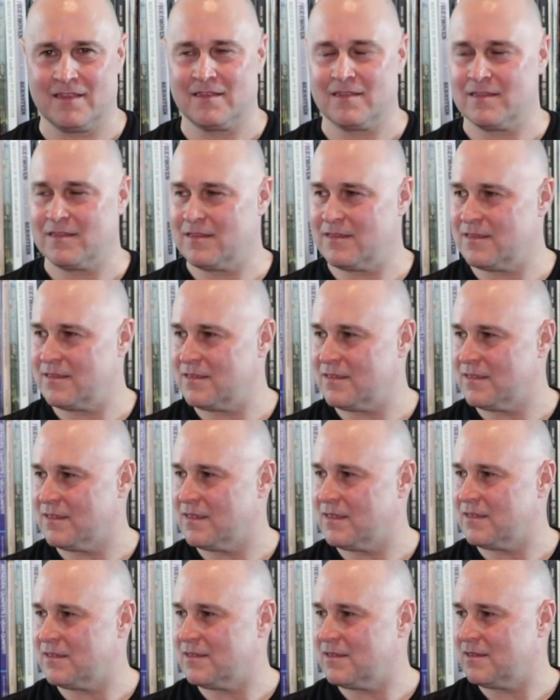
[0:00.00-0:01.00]

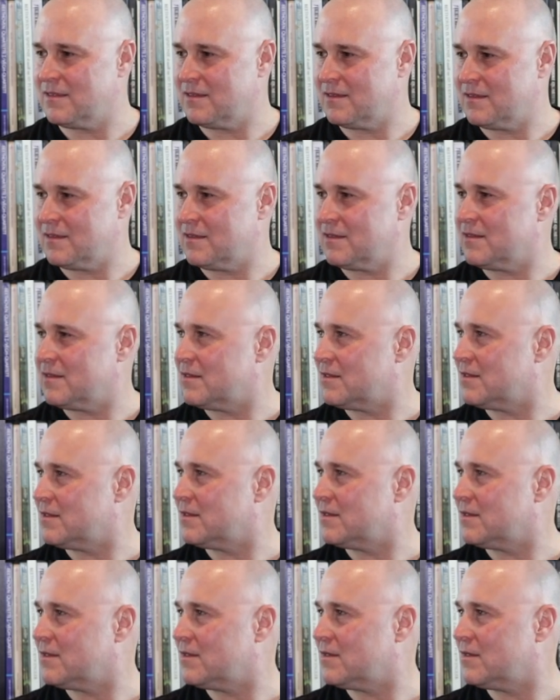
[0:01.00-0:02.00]

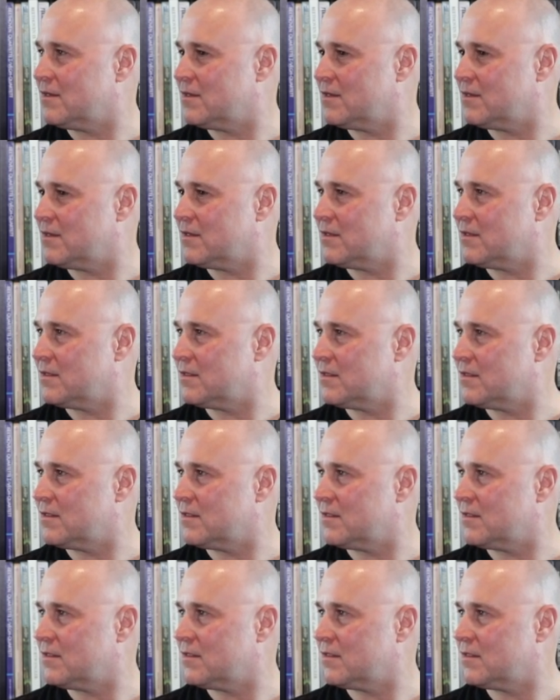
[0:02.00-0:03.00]

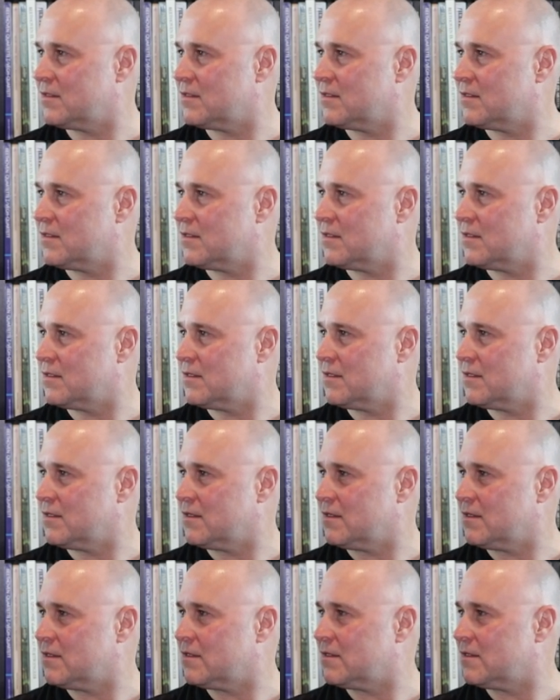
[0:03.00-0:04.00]

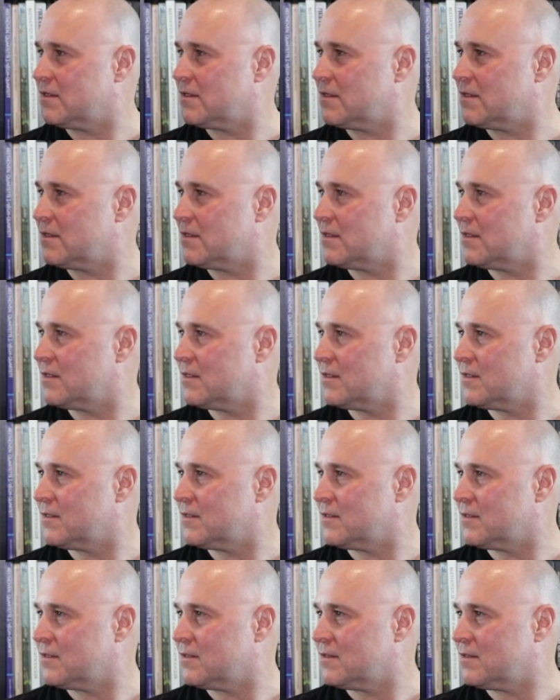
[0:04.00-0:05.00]

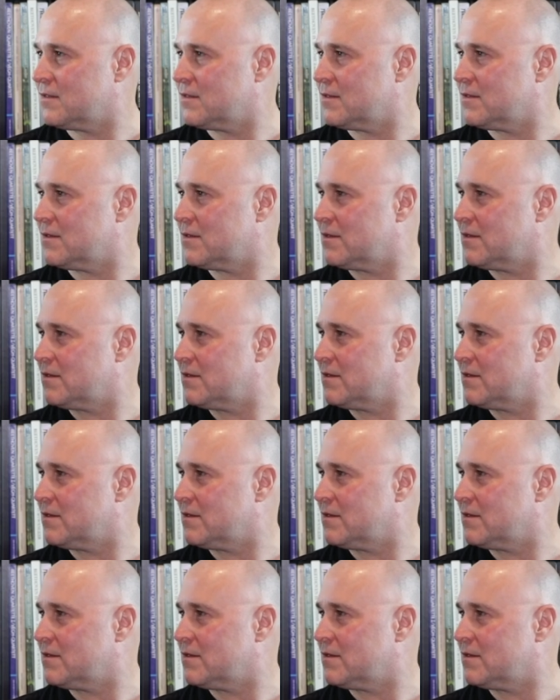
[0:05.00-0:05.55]
No words are spoken by the person on screen.